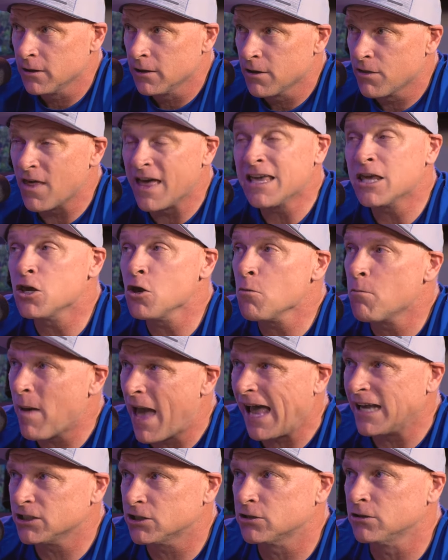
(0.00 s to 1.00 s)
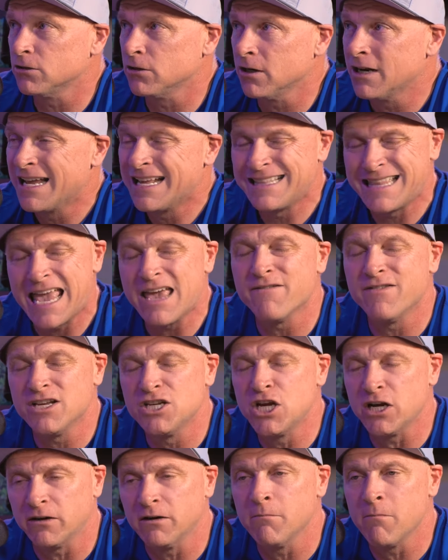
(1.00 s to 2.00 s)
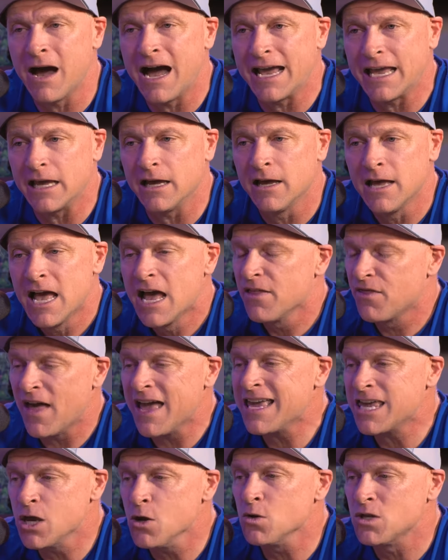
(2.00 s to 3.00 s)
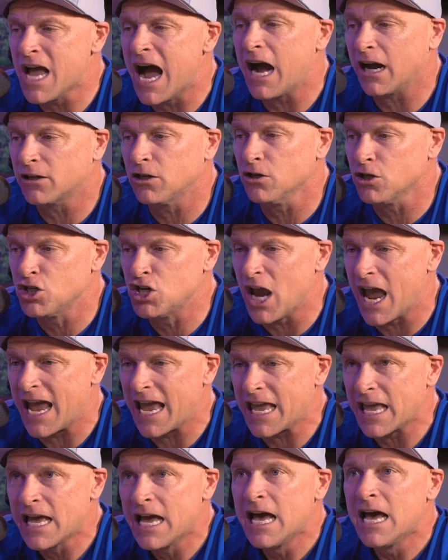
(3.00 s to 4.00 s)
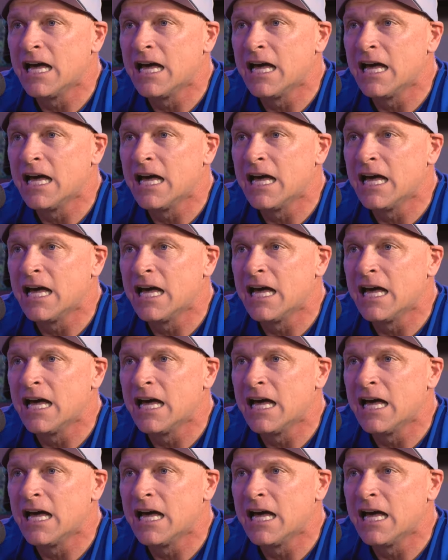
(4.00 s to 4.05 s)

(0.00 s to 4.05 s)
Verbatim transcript: Thank you, Pastor David Jeremiah. Thank you, Dr. J.